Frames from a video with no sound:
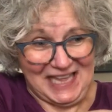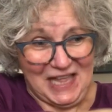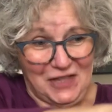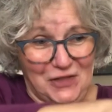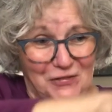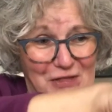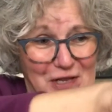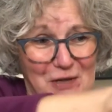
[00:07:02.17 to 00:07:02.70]

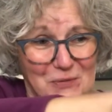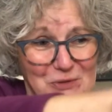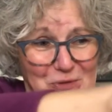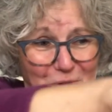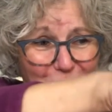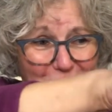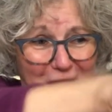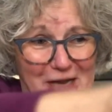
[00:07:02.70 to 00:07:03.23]
You think it was
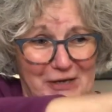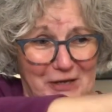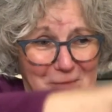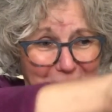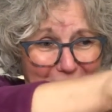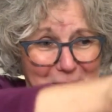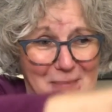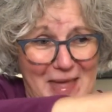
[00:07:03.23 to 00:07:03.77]
grown out here in
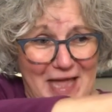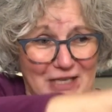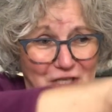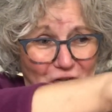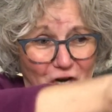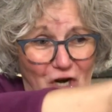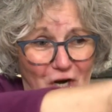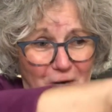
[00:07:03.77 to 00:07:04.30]
my
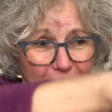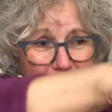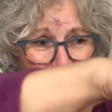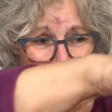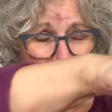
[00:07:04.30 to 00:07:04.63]
backyard.